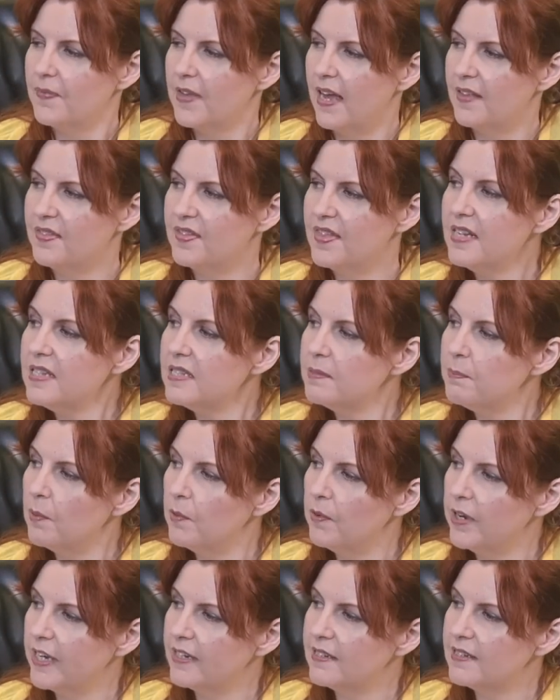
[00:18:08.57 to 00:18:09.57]
at this
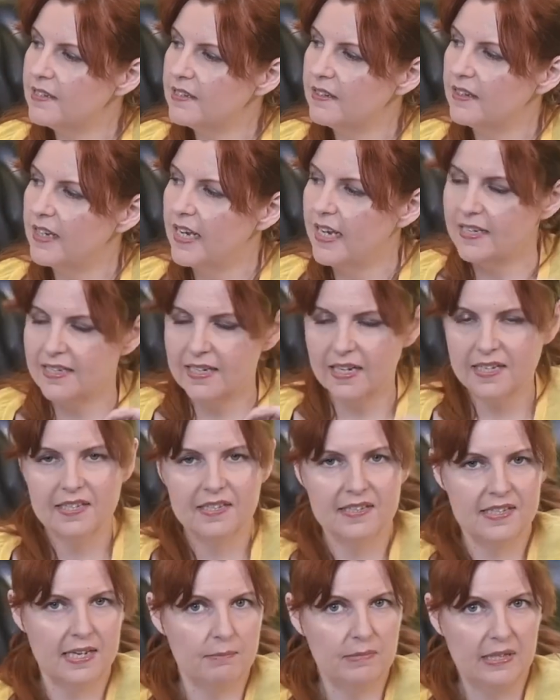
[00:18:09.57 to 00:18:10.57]
point, it
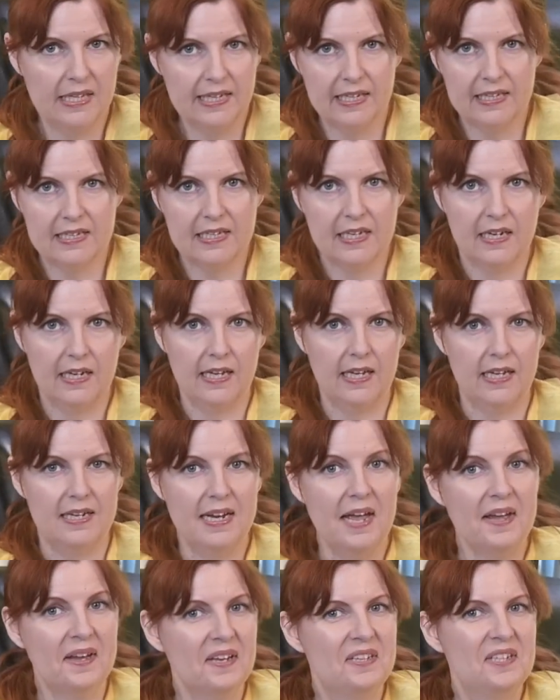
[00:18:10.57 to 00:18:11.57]
doesn't seem like it's going to
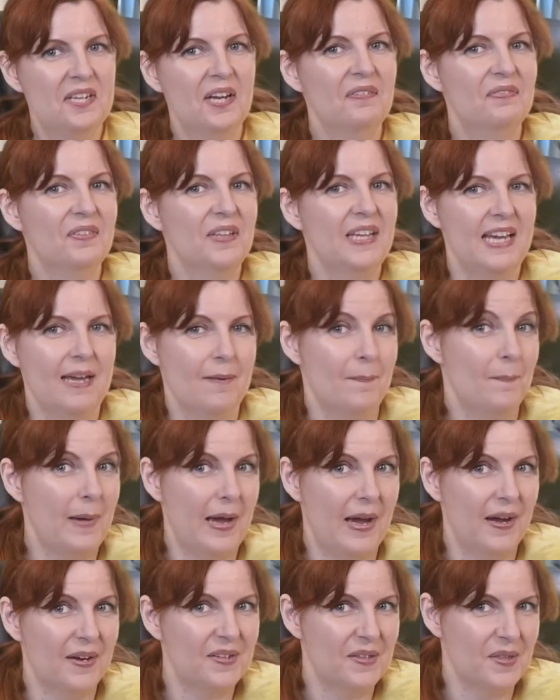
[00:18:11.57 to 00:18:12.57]
negatively
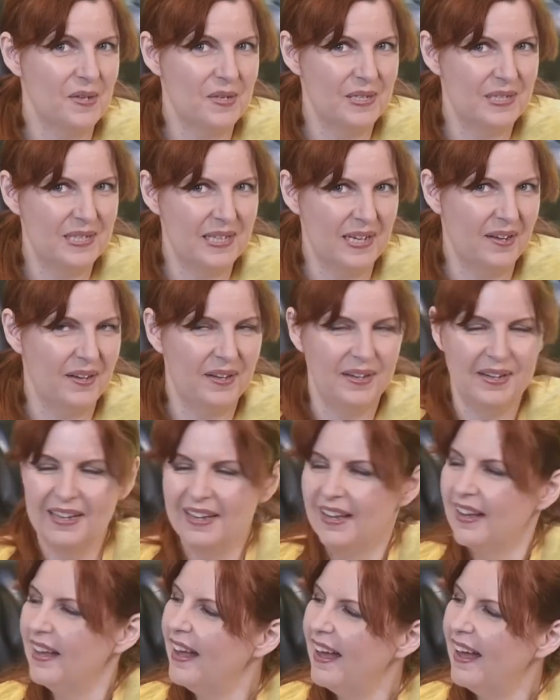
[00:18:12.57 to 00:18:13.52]
impact the design.